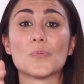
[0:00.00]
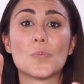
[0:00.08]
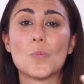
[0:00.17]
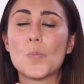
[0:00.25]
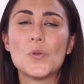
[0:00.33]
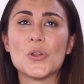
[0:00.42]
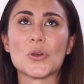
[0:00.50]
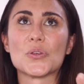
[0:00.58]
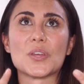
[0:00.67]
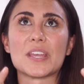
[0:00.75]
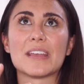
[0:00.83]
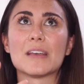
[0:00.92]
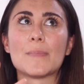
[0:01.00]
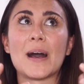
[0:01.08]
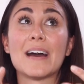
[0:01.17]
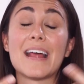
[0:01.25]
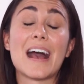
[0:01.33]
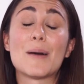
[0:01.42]
you know, thinking
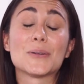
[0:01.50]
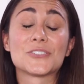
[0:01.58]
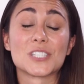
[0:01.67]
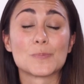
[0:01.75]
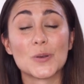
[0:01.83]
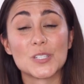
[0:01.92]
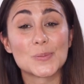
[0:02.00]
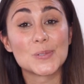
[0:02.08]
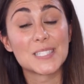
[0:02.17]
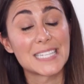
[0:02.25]
about how much disposable